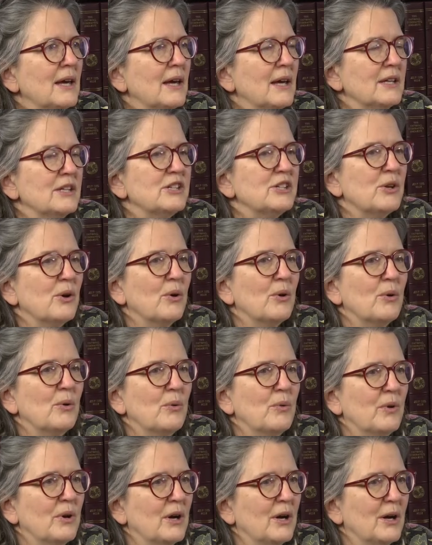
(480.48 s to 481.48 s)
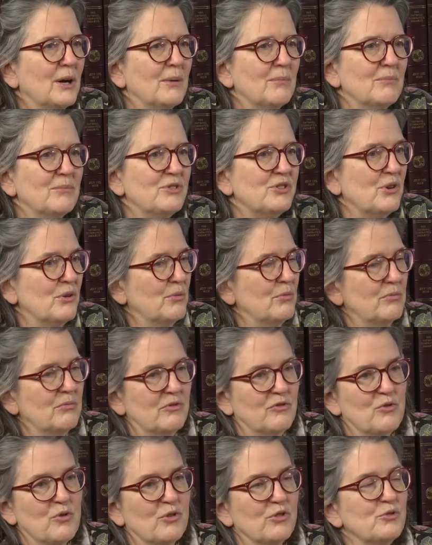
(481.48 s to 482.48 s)
And so
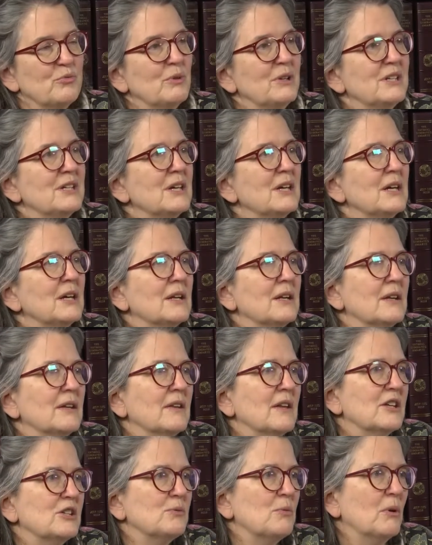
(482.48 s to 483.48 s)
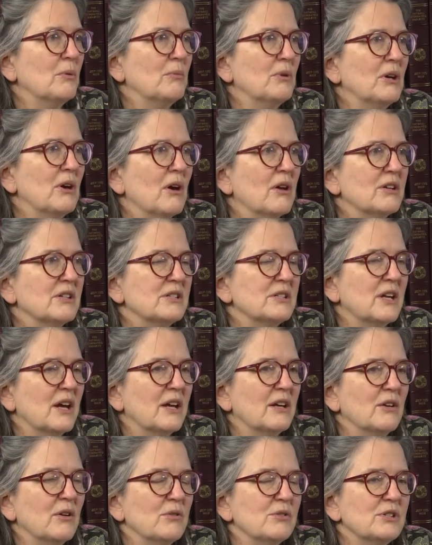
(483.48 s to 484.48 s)
of course we did, and that's when we got his
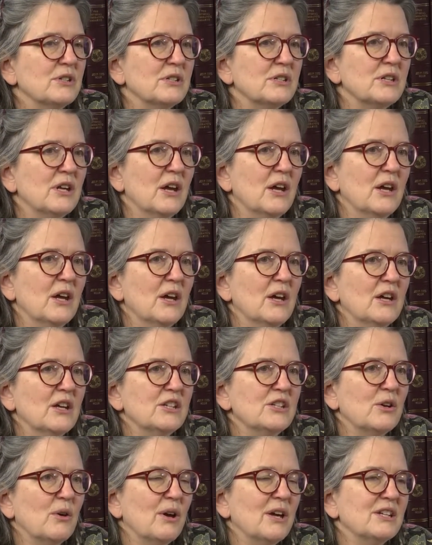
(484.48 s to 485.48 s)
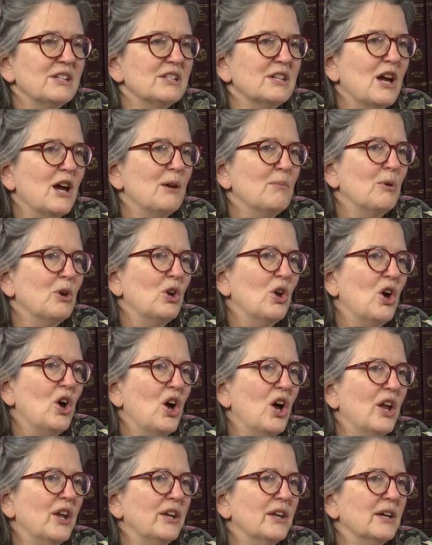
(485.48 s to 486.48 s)
diagnosis. So as time went
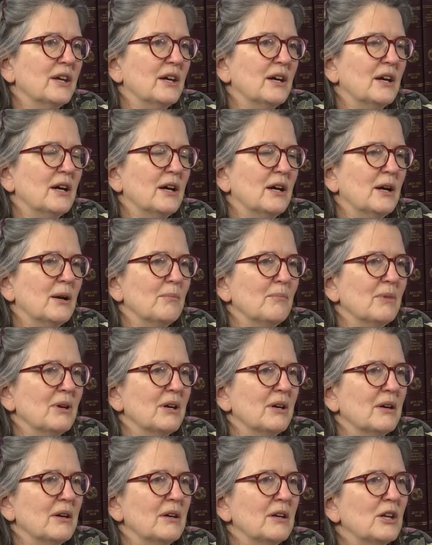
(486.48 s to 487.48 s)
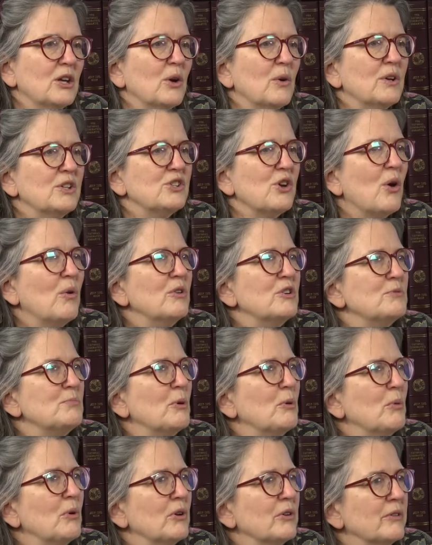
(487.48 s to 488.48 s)
on, it's always
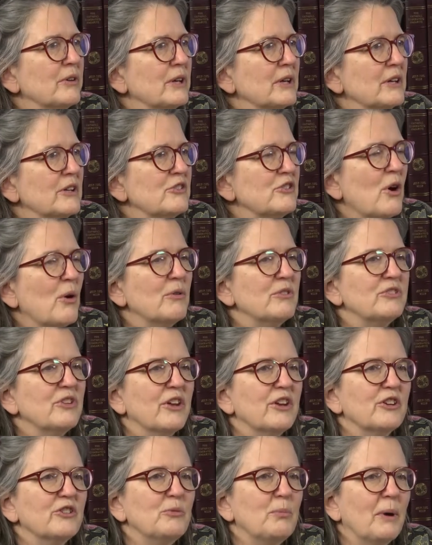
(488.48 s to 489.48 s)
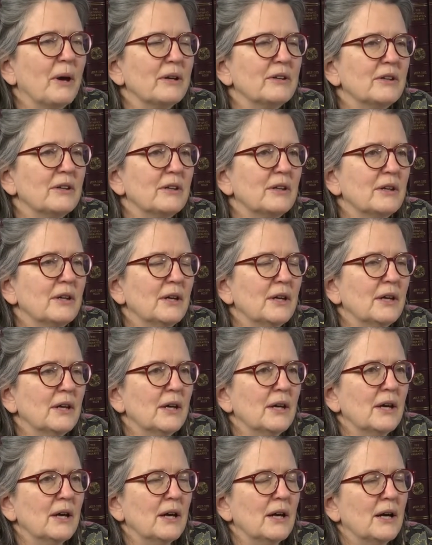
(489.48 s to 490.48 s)
bewildering, it's always unexpected.
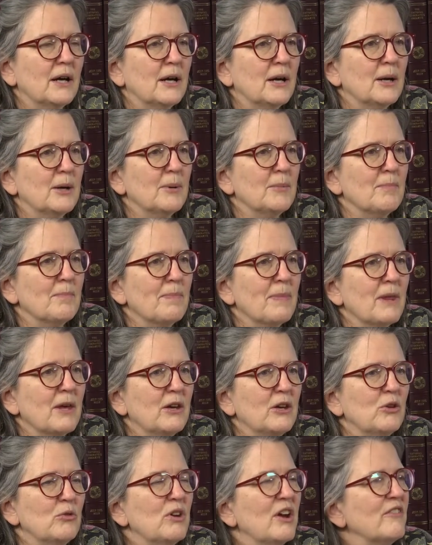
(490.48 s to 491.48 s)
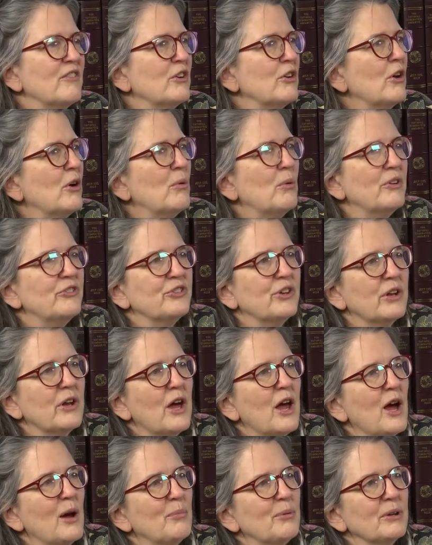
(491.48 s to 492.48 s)
You never know what's going
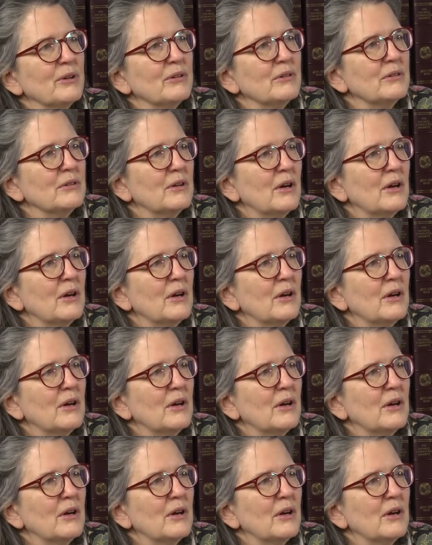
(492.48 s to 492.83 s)
to happen.